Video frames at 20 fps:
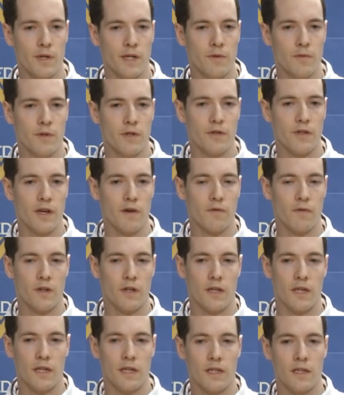I mean, we were
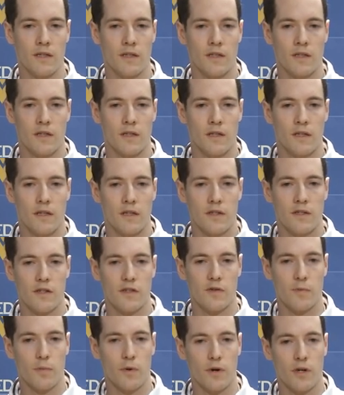definitely
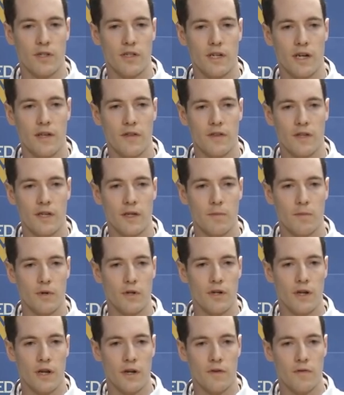disappointed, I think,
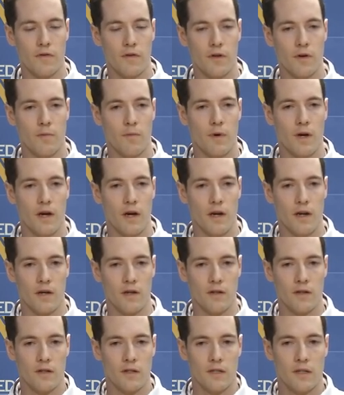but none of them,
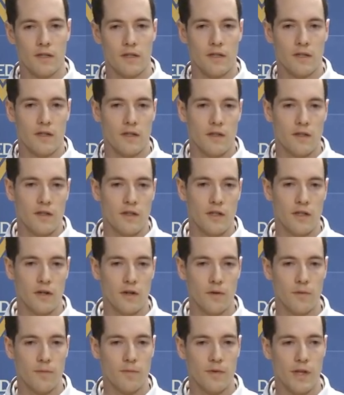you
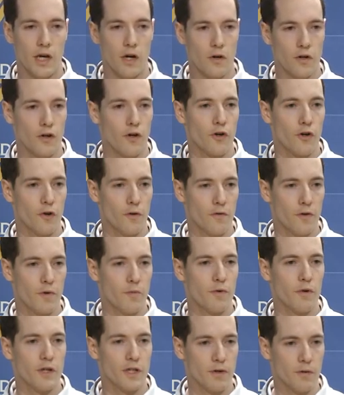know, they all got over
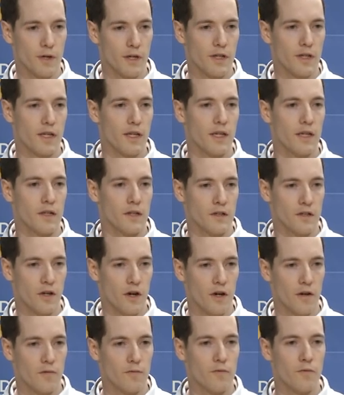it pretty quickly and
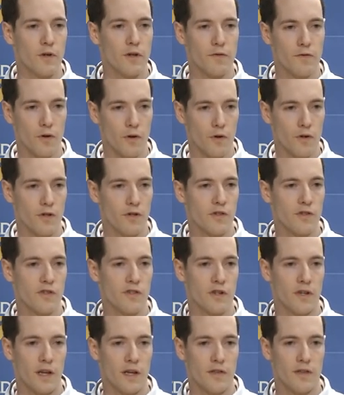got
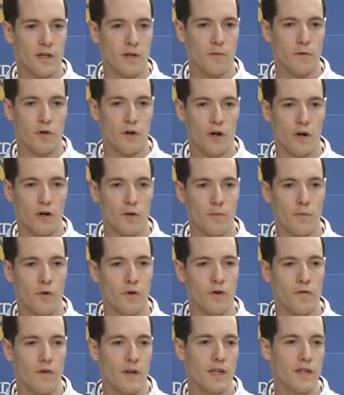refocused, and I think we're all
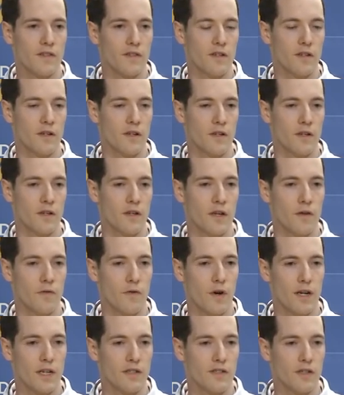motivated and
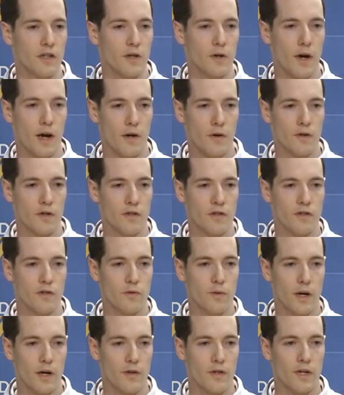ready to go out and
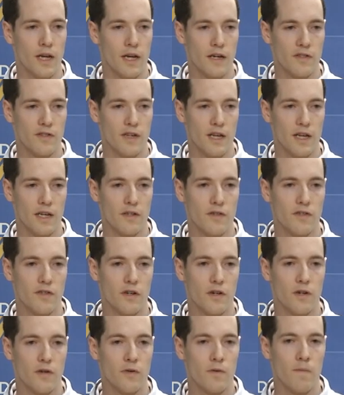do well the next day.
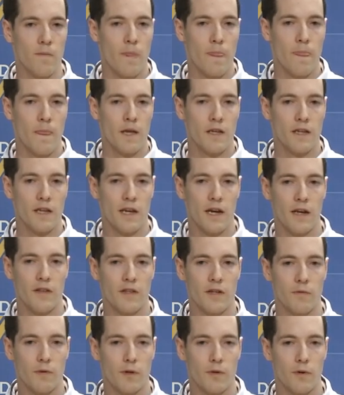So, yeah, I
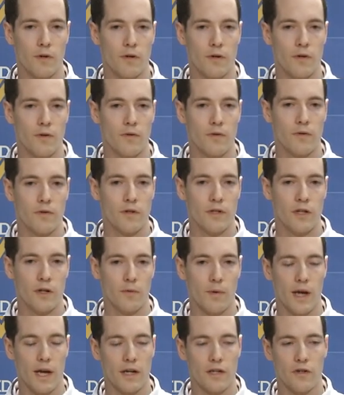think we were, you know,
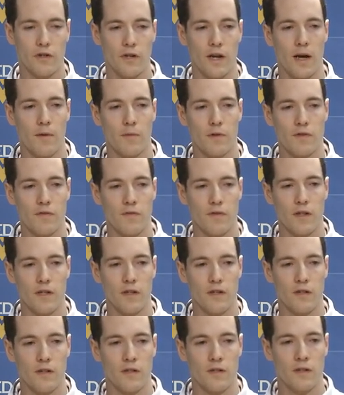we had a good
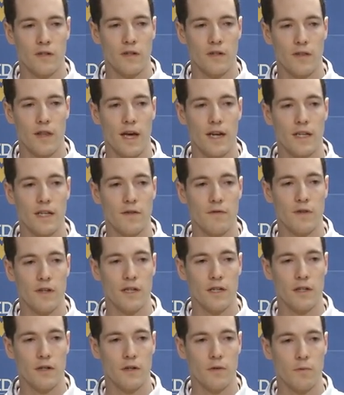atmosphere that
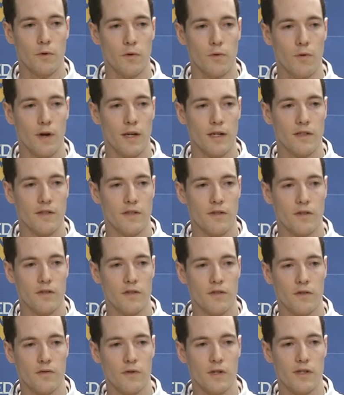evening, and we're ready to
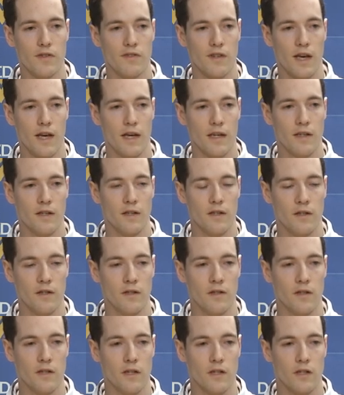reset
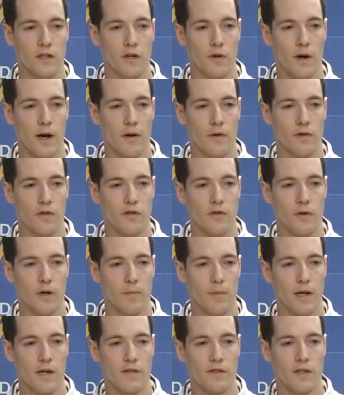and go out and do our
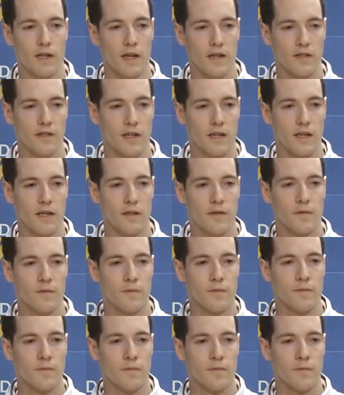best the next day.